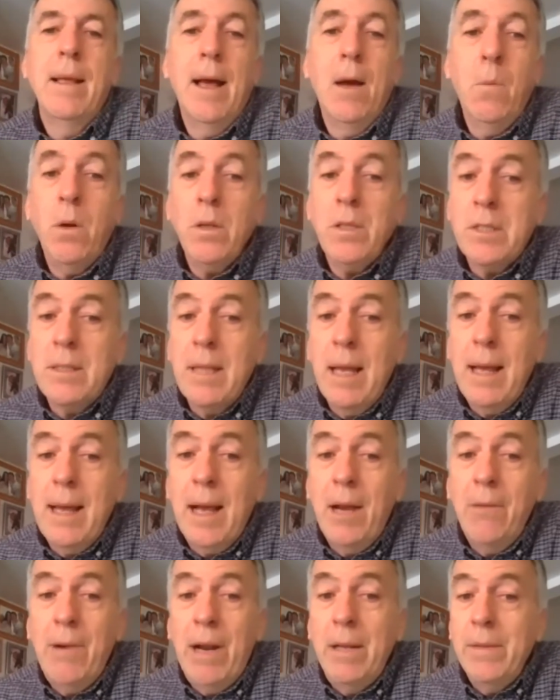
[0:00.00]
And what's that
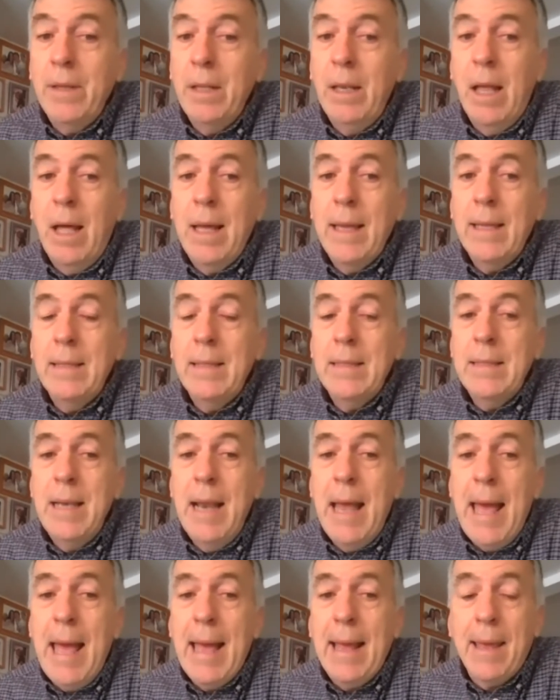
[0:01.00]
around the lion's
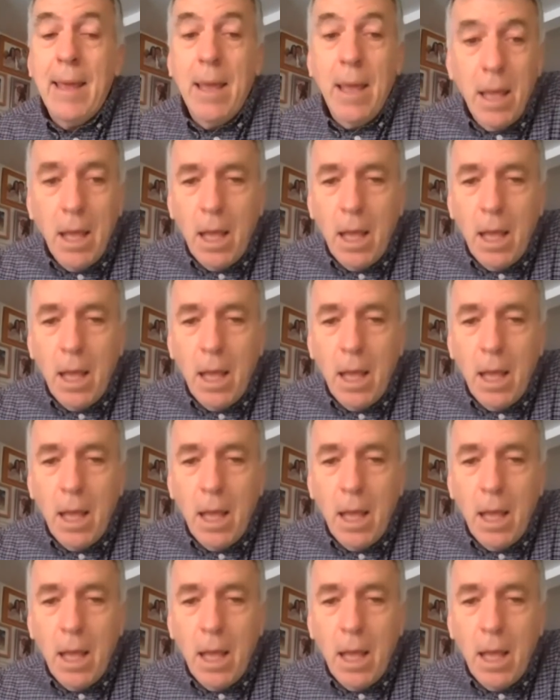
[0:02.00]
neck?